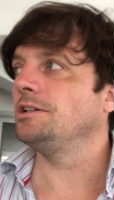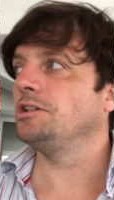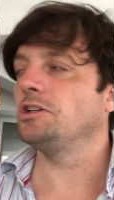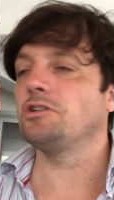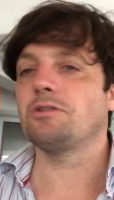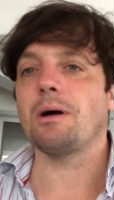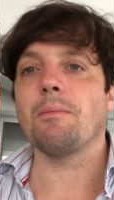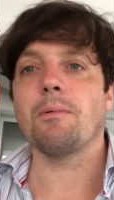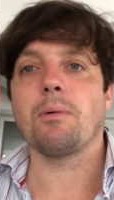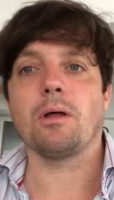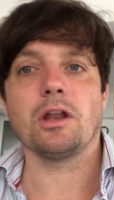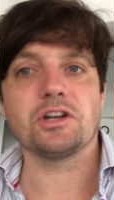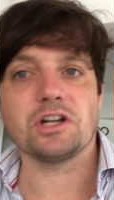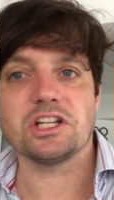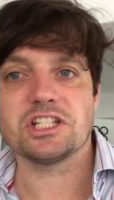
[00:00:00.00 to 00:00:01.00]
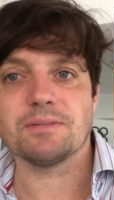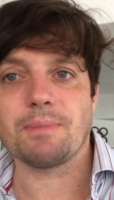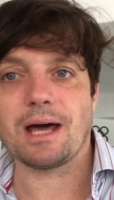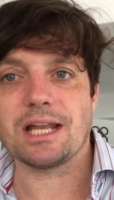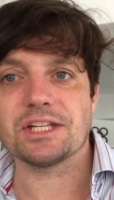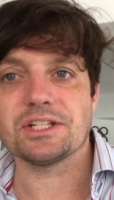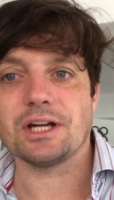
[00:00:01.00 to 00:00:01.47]
Should Trump apologize to
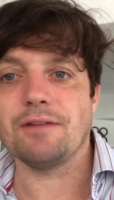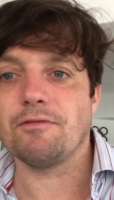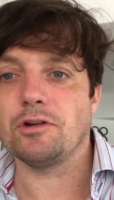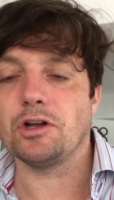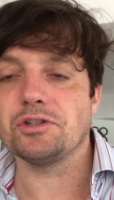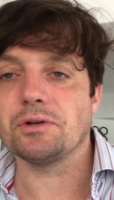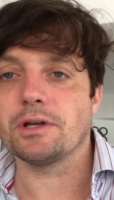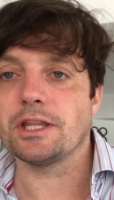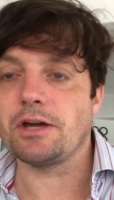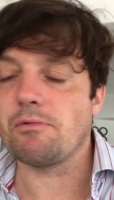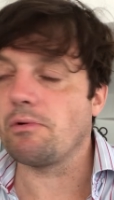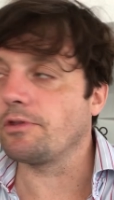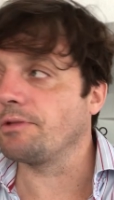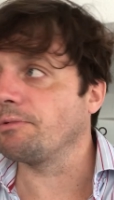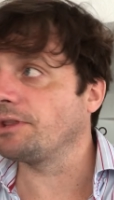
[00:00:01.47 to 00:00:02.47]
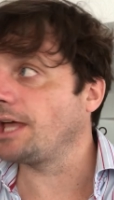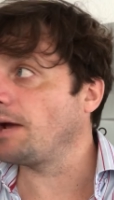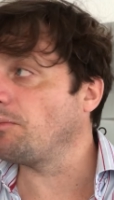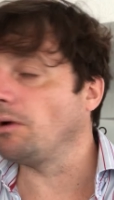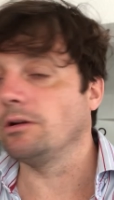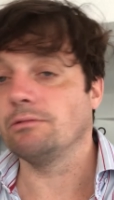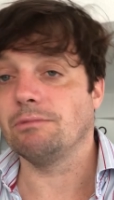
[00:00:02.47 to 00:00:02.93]
Palestine for not doing what they, what
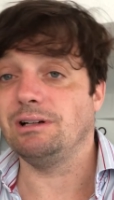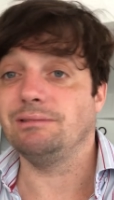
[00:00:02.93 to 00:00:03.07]
they want?